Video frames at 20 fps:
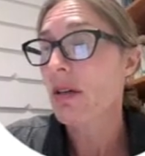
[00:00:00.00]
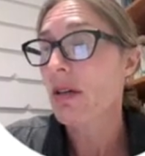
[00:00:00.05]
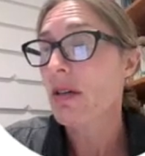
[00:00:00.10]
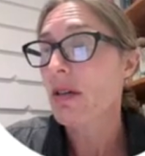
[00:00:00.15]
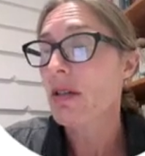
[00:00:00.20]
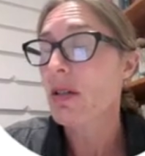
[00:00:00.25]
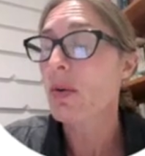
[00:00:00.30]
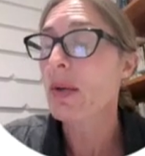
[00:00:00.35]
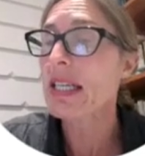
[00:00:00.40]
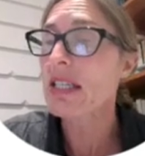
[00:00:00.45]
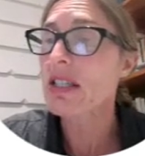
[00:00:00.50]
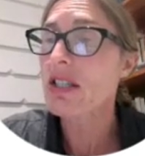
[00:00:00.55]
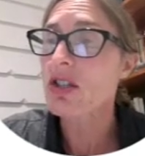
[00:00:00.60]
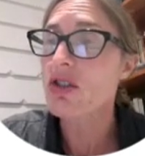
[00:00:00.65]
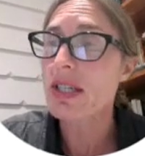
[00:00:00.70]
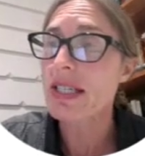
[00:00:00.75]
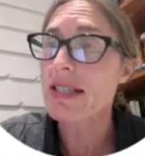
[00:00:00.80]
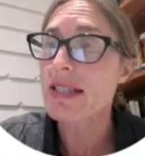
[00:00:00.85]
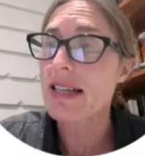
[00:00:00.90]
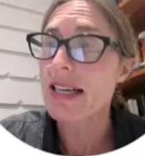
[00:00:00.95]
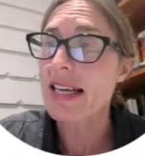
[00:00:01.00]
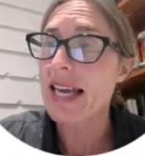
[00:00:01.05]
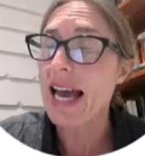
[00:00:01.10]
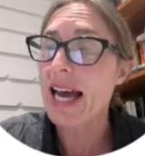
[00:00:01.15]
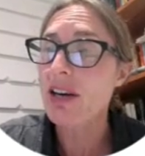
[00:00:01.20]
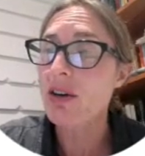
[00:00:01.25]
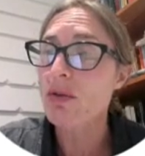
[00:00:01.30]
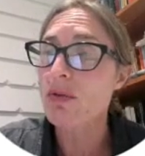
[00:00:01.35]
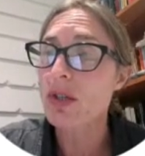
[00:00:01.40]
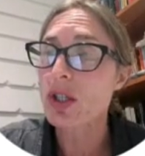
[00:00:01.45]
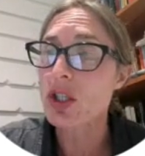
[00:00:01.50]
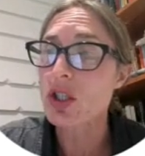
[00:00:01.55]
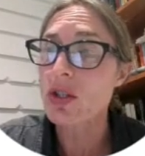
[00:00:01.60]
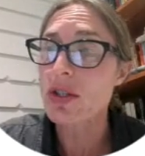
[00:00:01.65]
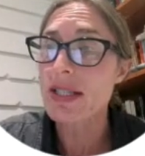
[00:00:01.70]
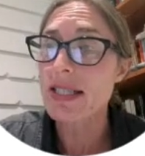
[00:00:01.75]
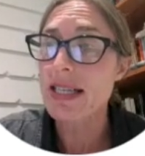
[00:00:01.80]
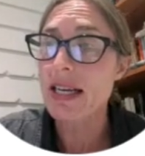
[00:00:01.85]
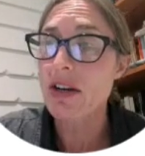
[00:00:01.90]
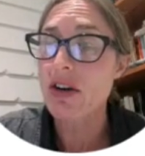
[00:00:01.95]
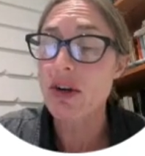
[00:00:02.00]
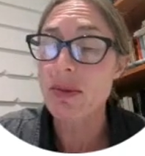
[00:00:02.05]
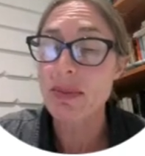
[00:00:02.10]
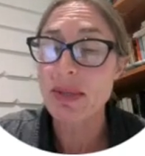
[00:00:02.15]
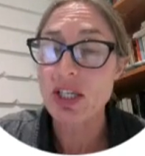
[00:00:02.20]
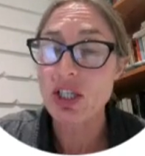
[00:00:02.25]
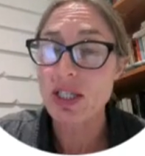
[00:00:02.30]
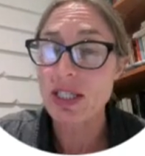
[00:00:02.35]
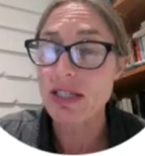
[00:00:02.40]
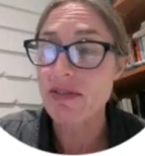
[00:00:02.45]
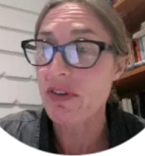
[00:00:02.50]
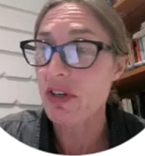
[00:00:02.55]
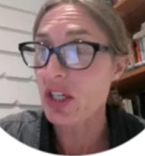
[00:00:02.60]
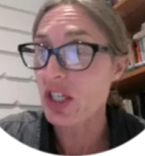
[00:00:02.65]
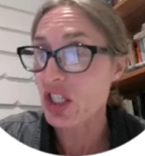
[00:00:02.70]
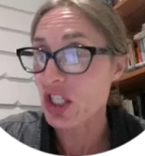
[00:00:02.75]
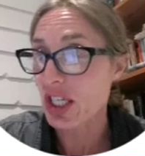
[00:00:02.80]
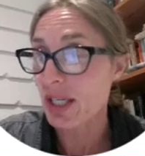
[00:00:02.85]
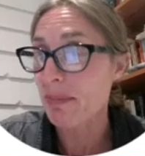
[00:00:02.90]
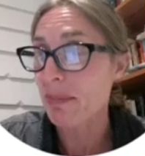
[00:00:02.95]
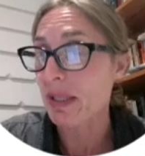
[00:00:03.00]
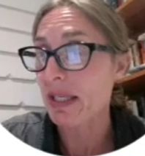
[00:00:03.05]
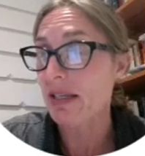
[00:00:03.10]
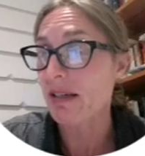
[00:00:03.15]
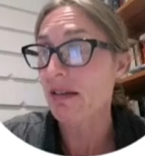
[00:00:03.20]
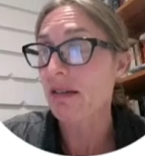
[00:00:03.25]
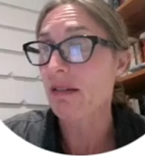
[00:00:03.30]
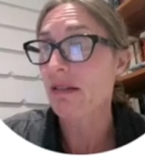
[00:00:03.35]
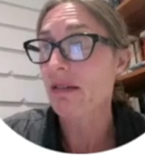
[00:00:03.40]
So industries that cannot reduce their emissions very cheaply